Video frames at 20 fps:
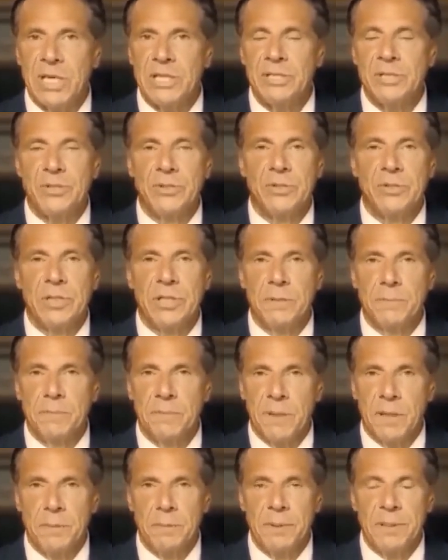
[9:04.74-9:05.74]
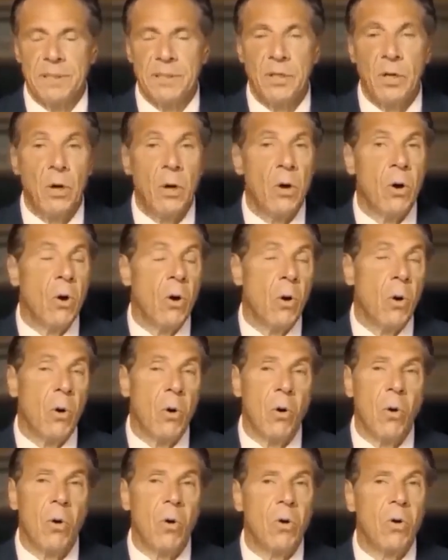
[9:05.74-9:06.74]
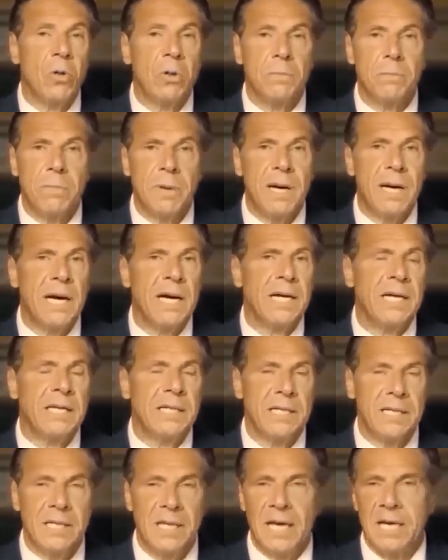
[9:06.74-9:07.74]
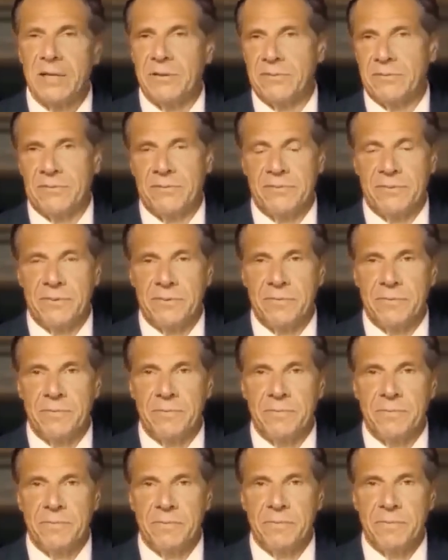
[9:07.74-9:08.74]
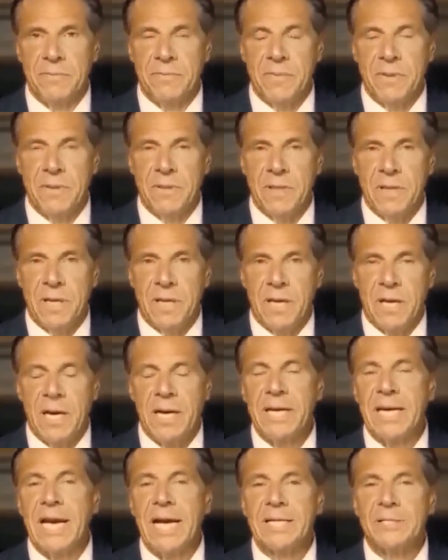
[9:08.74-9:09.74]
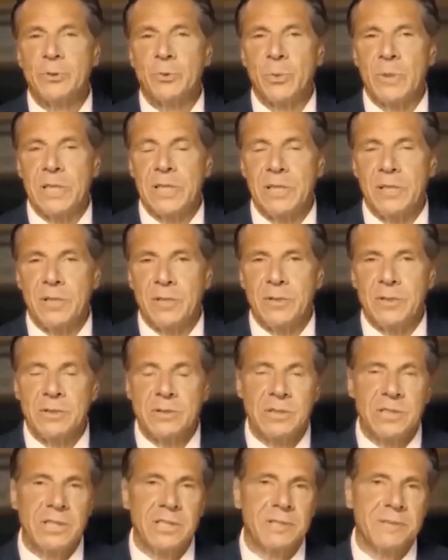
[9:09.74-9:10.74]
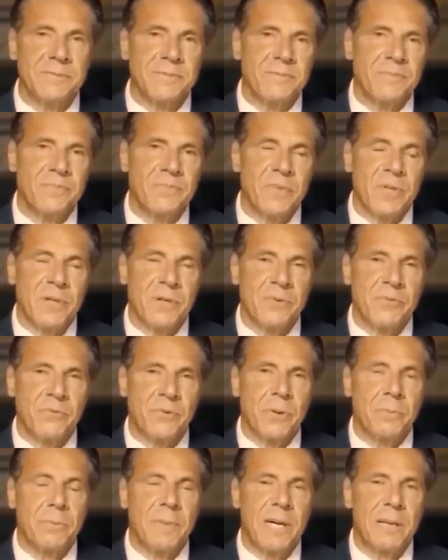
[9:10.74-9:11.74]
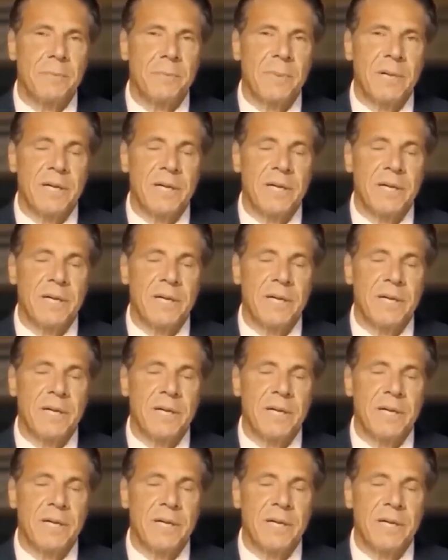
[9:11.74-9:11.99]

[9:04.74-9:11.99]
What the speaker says: gesture in public all my life. I actually learned it from my